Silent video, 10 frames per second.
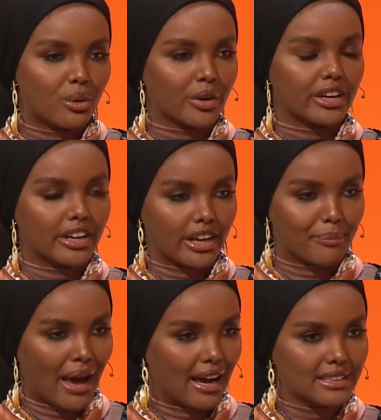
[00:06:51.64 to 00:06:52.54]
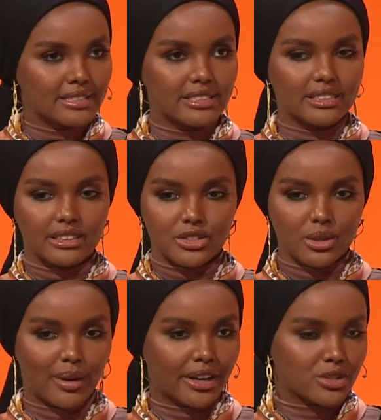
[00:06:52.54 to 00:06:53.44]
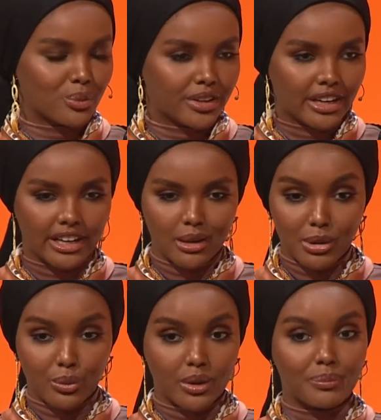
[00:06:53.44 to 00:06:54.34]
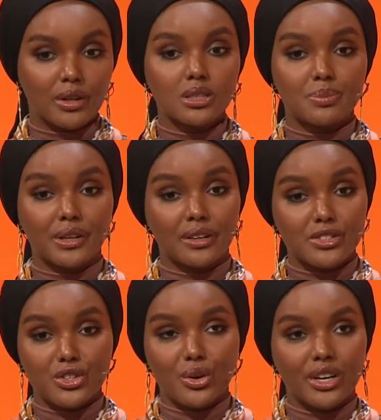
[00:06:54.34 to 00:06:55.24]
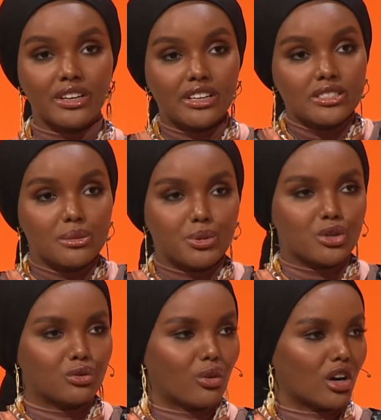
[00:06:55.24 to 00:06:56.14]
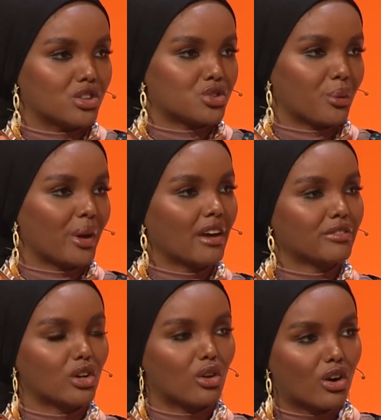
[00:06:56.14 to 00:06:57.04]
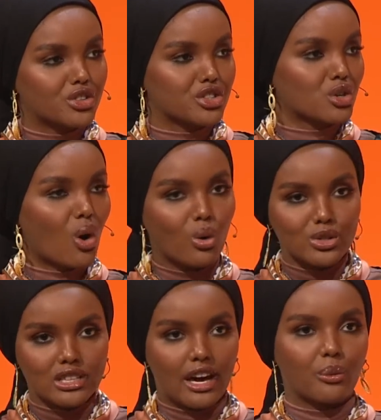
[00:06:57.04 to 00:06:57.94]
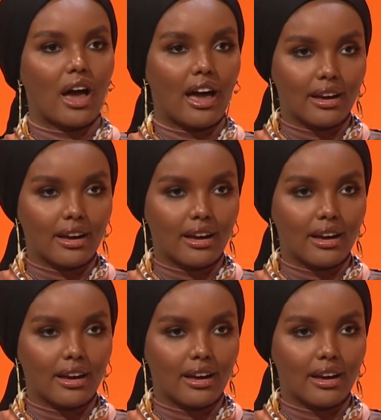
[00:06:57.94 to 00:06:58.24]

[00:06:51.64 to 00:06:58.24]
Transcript: we're gonna get past it, and Somalia is one day gonna be rebuilt because, it is a beautiful country. We have the largest coastline.